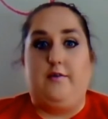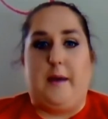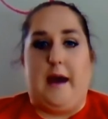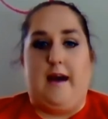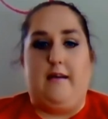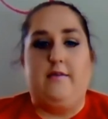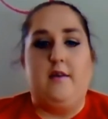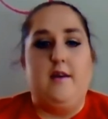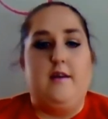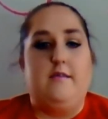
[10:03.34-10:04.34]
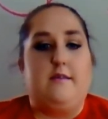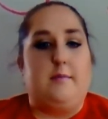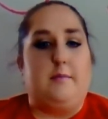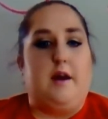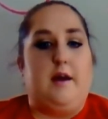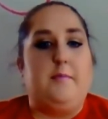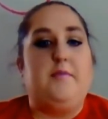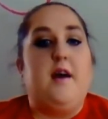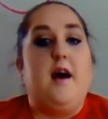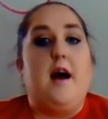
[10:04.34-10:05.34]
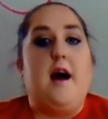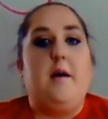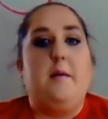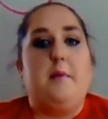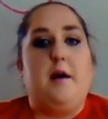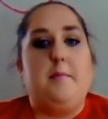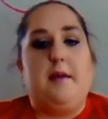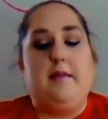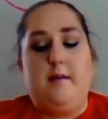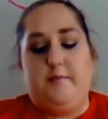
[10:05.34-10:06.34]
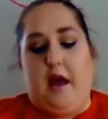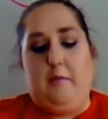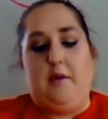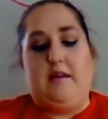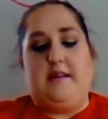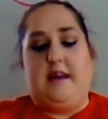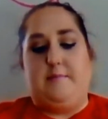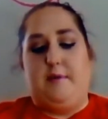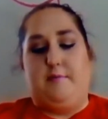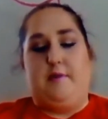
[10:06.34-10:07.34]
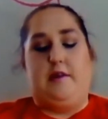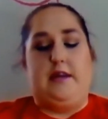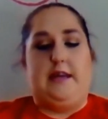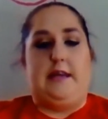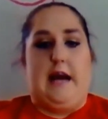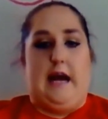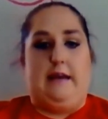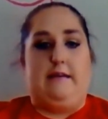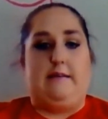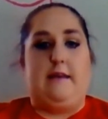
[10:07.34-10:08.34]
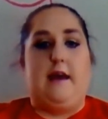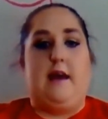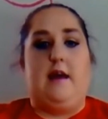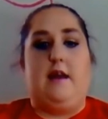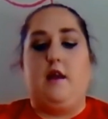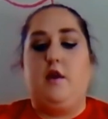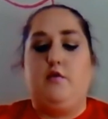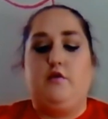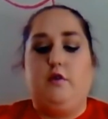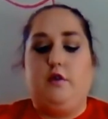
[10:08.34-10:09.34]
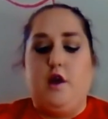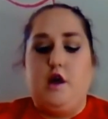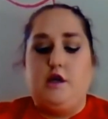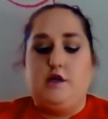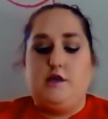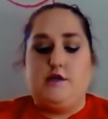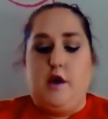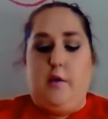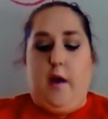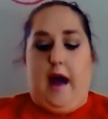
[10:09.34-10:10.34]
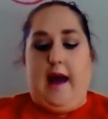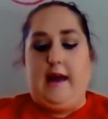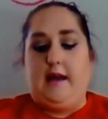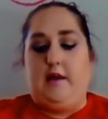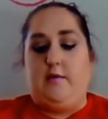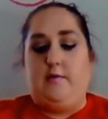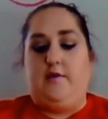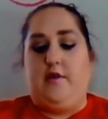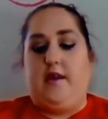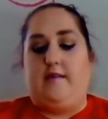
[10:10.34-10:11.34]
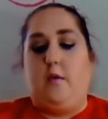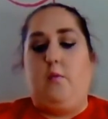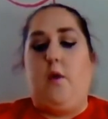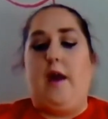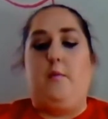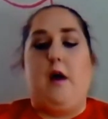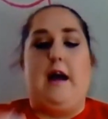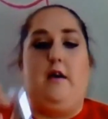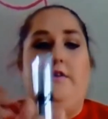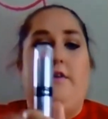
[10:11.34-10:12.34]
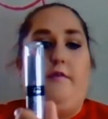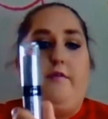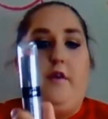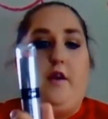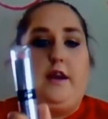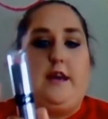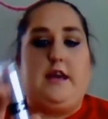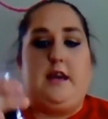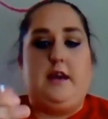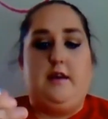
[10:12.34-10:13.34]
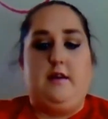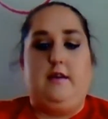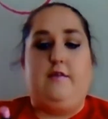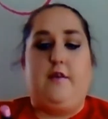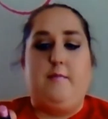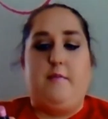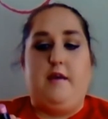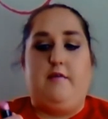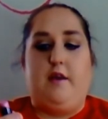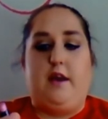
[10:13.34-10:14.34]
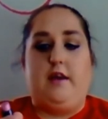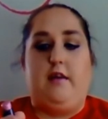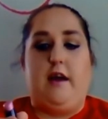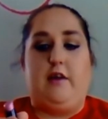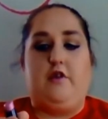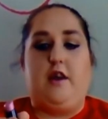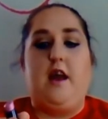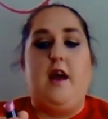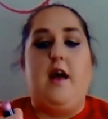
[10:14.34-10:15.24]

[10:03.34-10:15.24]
spaz sometimes. On my lips, I wanted to keep it really nice and neutral, so I used this Wet n Wild Fergie. It's from their Fergie collection.